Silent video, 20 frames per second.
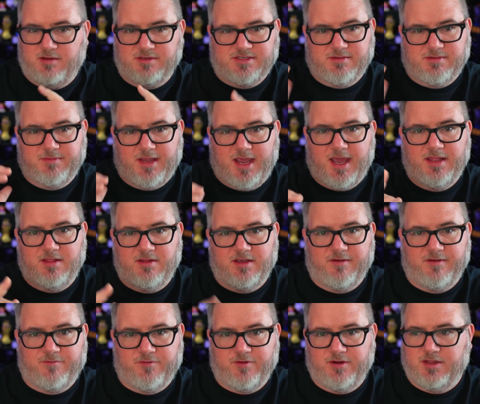some guy
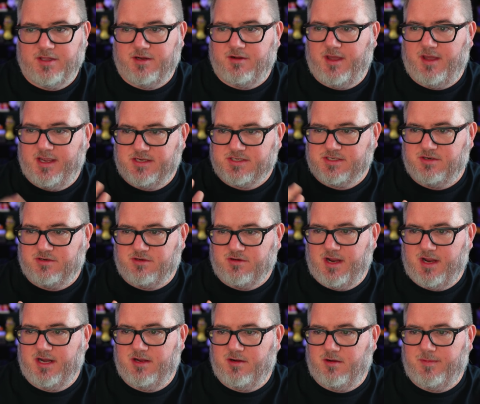looking for a little extra
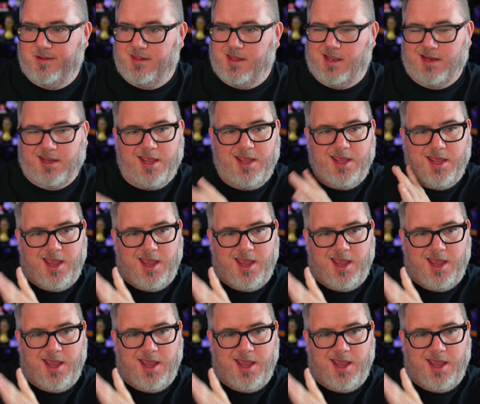credit will be like,